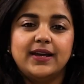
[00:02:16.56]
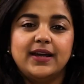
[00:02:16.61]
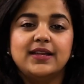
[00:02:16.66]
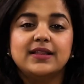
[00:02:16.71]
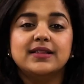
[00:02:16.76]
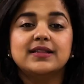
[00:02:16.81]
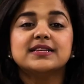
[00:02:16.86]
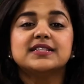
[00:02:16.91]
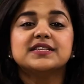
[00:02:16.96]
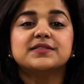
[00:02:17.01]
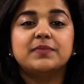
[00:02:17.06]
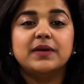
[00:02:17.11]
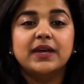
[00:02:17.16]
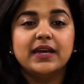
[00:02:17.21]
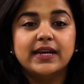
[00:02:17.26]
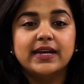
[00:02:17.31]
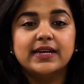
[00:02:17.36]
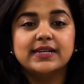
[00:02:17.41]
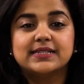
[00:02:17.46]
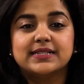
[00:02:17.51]
In the
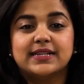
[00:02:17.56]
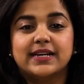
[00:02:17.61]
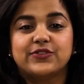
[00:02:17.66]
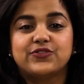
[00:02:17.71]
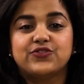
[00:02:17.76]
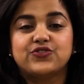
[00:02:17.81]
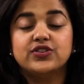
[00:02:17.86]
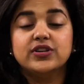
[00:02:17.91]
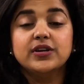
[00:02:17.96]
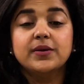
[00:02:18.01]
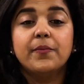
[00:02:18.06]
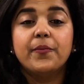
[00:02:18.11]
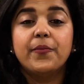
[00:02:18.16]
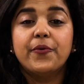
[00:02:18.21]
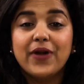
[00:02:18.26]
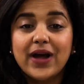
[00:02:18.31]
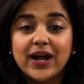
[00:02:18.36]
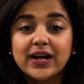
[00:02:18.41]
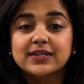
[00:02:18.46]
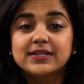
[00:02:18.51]
speaking section,
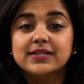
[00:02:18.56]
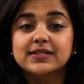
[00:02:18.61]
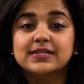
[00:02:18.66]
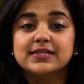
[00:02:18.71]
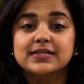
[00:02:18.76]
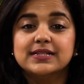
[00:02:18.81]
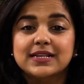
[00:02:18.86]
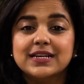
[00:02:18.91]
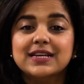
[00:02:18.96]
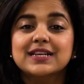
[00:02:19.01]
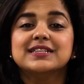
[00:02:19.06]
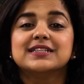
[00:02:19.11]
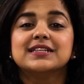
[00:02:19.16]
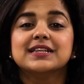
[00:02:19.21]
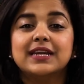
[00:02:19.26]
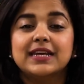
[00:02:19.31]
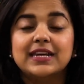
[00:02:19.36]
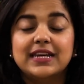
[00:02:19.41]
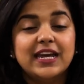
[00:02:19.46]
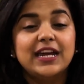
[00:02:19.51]
practice is
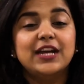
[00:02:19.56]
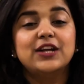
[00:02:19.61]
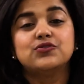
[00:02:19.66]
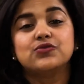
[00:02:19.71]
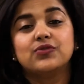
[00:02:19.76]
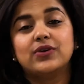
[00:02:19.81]
the key to